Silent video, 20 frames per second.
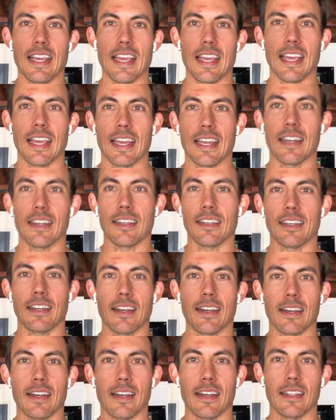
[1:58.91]
And
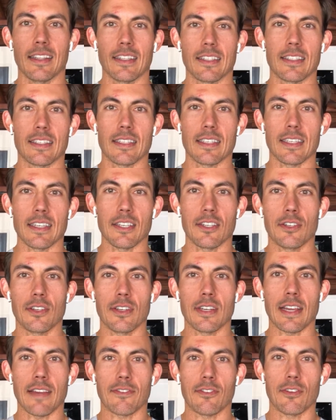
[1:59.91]
let's see.
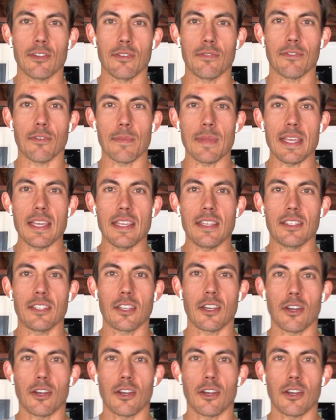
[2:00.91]
Good afternoon from East